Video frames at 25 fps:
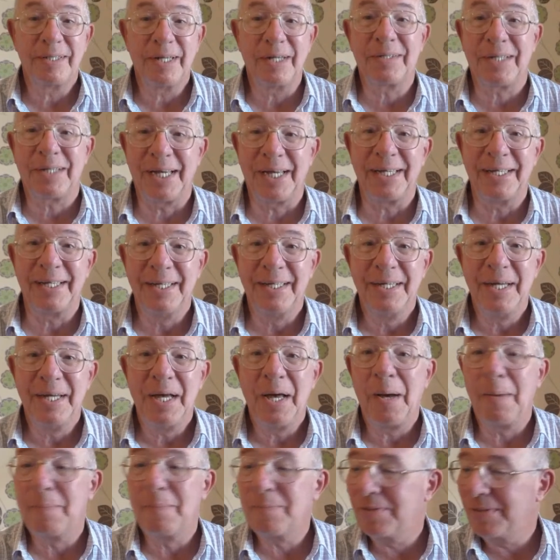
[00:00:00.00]
Okay,
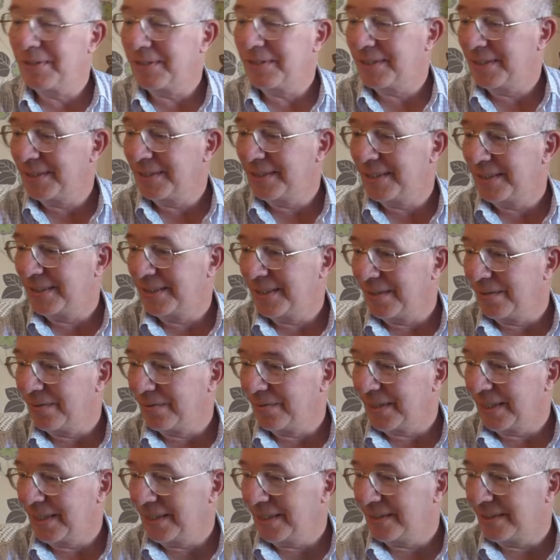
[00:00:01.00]
I'm Chris. This is the
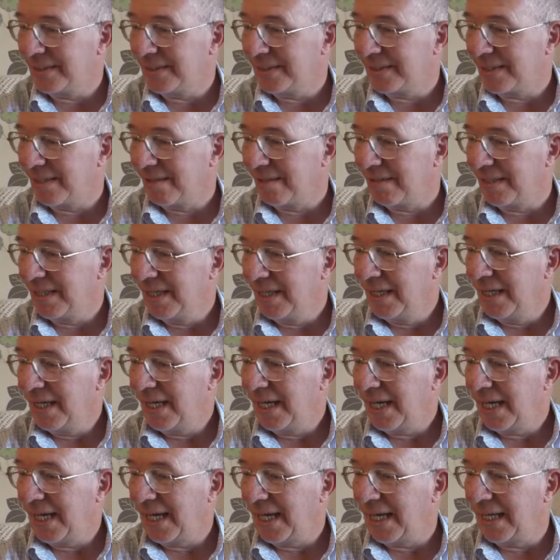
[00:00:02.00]
Old Geezer's Diary,
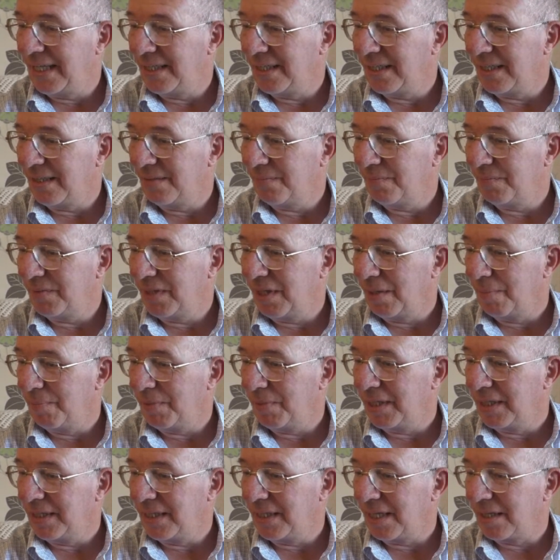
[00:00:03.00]
and there'll
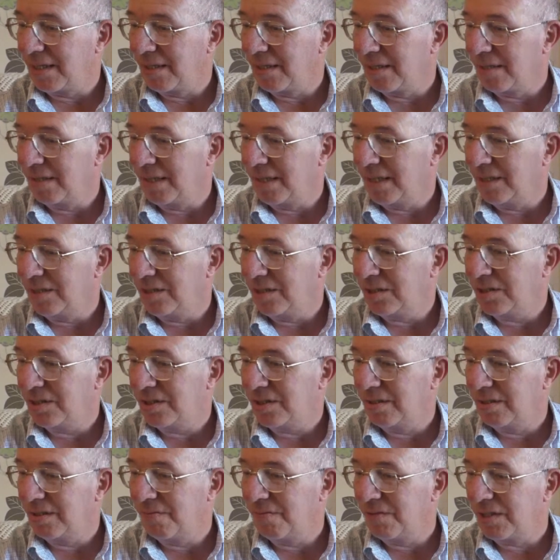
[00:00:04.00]
be another
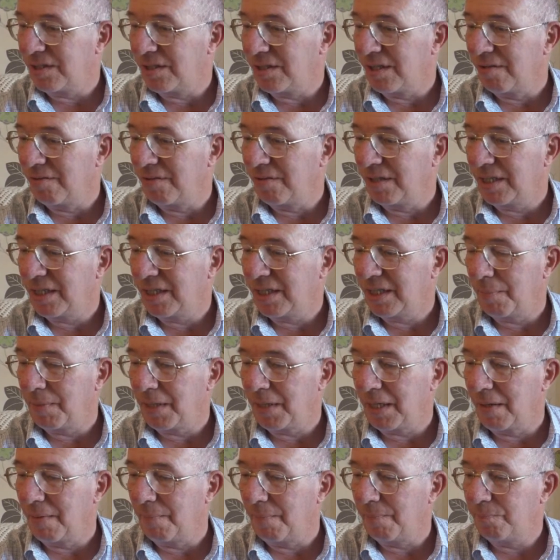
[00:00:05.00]
edition of the diary
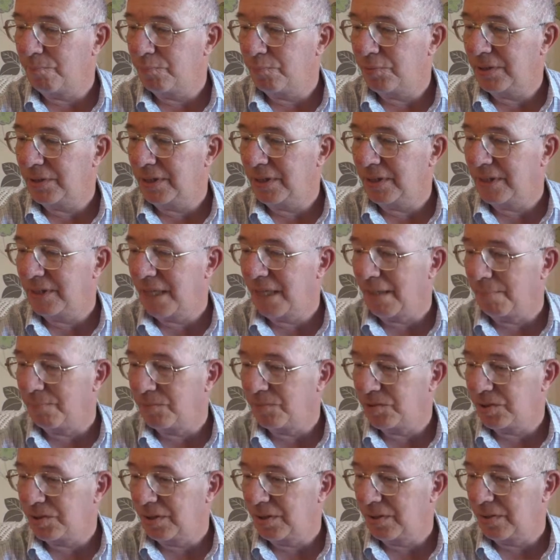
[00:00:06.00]
coming up pretty damn
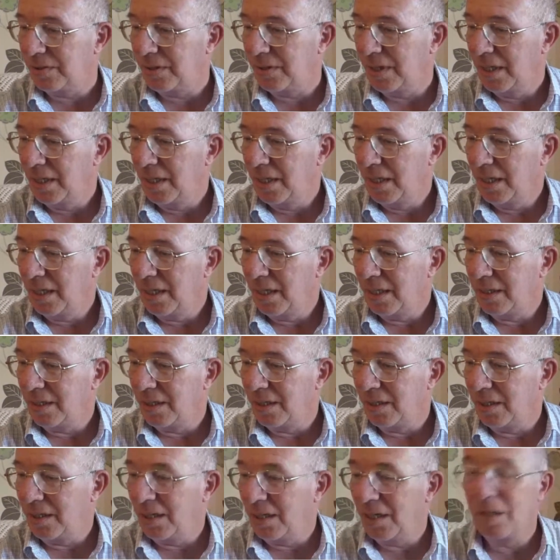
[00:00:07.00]
soon, and
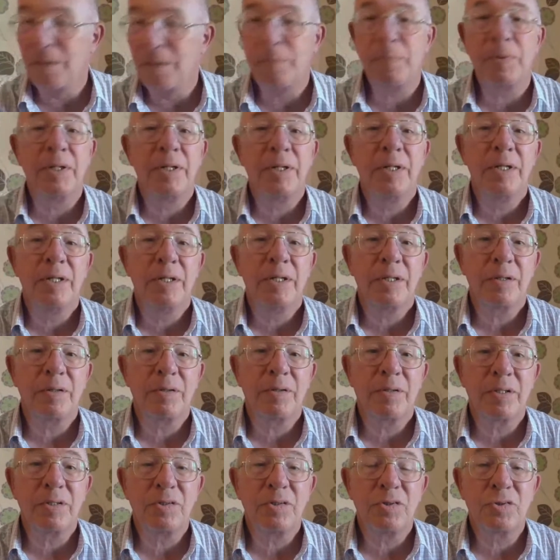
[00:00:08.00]
I hope you
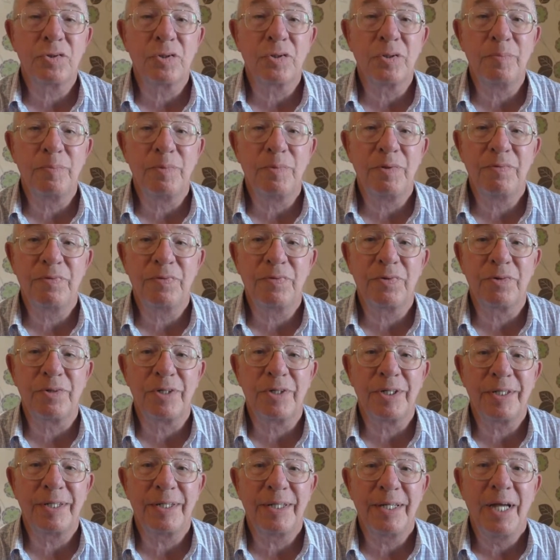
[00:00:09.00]
can join me for
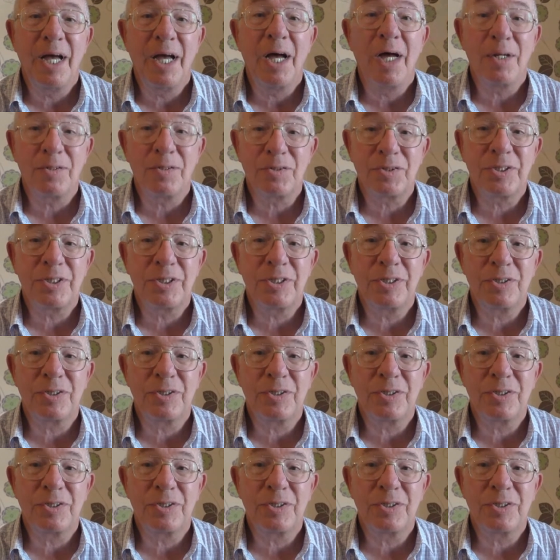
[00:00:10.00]
it. I'll see